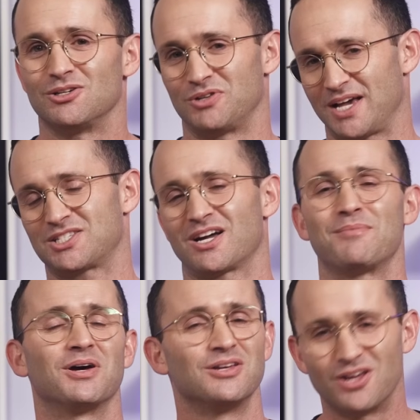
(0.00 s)
Till next
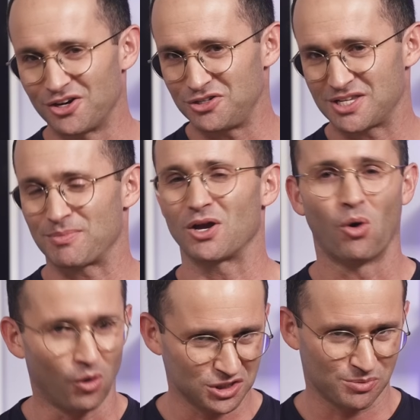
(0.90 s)
time, go do something
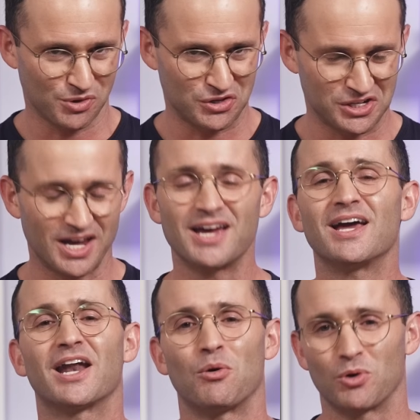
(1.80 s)
awesome with your day,
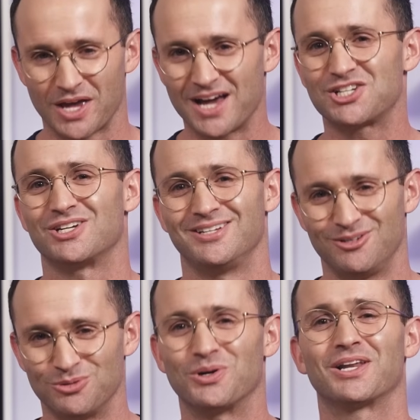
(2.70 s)
and I will catch
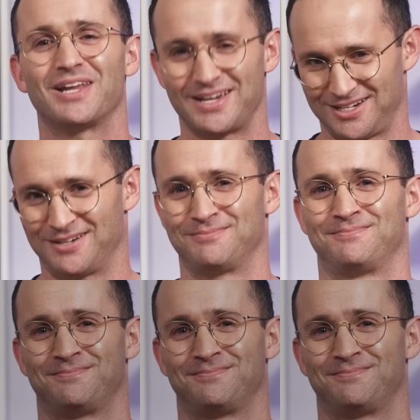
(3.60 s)
you later.